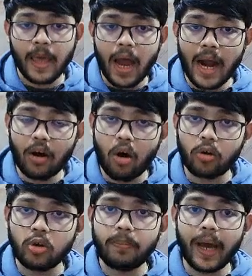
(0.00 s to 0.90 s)
and
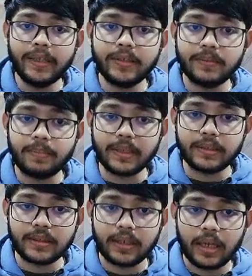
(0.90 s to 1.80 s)
occupy
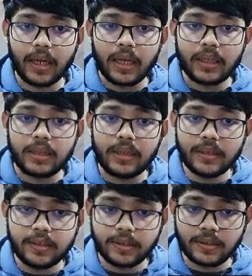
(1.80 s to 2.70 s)
space.
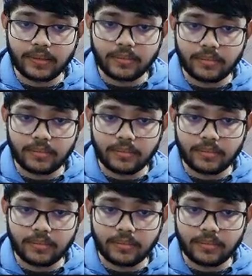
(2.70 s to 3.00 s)
This